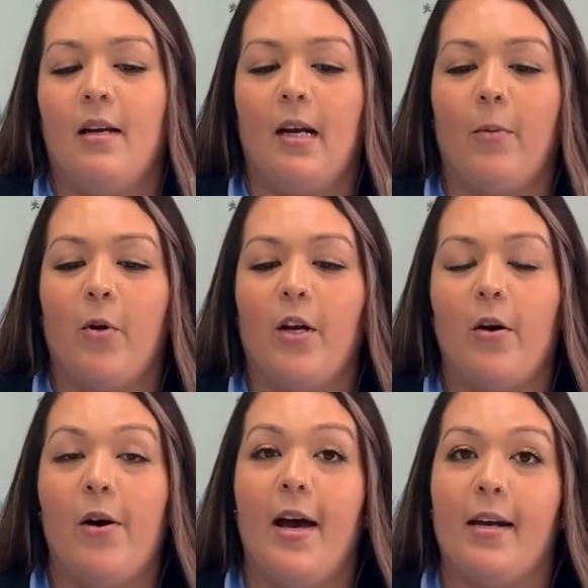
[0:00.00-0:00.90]
Now I'm going to
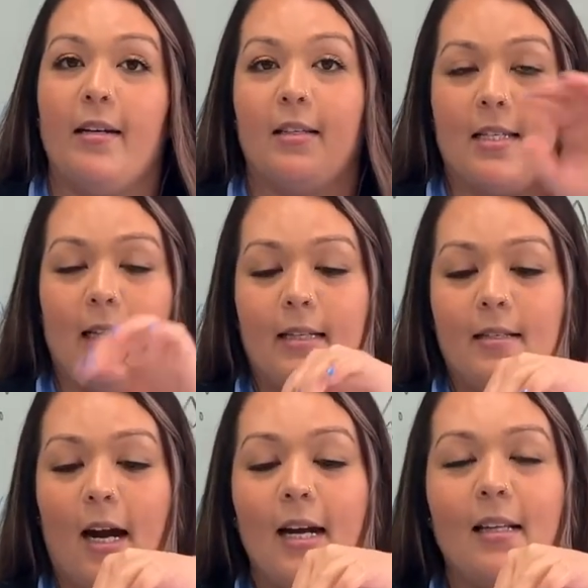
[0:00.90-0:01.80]
go ahead and
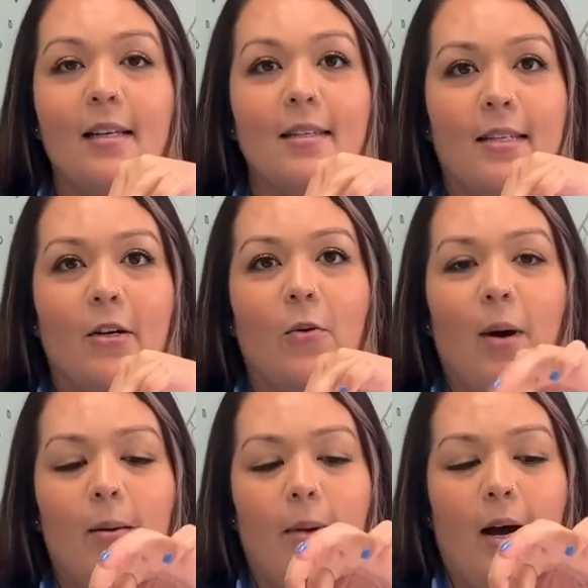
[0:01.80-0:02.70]
tightly seal
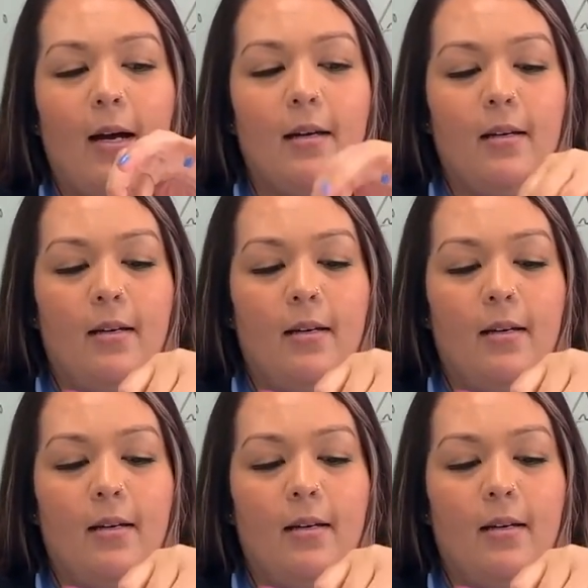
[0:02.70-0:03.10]
my bag.